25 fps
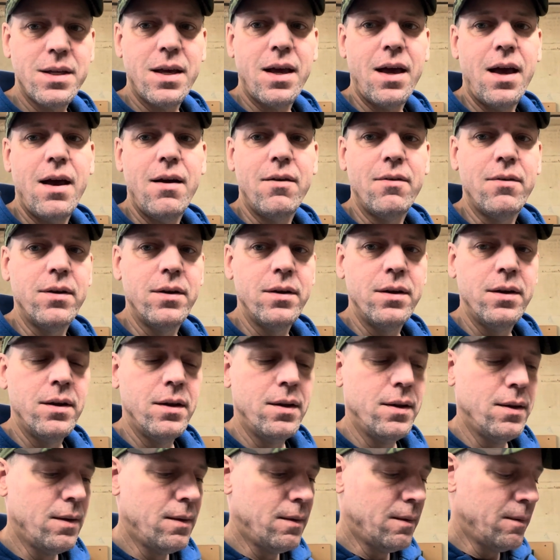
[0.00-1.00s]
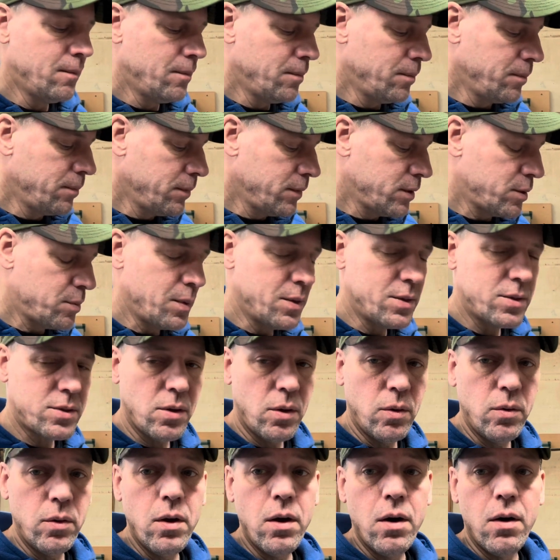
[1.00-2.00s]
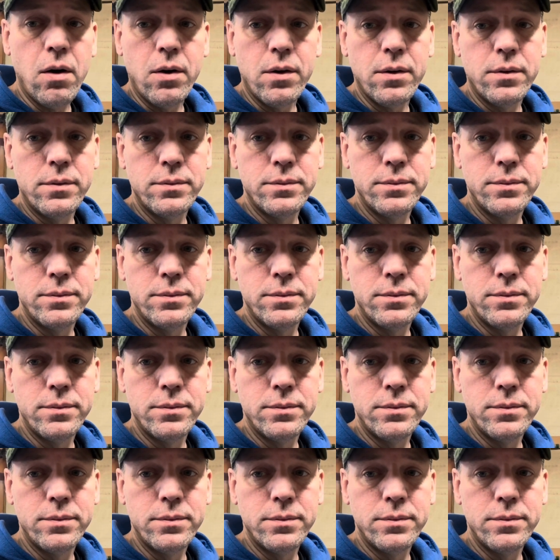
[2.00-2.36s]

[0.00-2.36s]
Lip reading: haven't. It's been so long.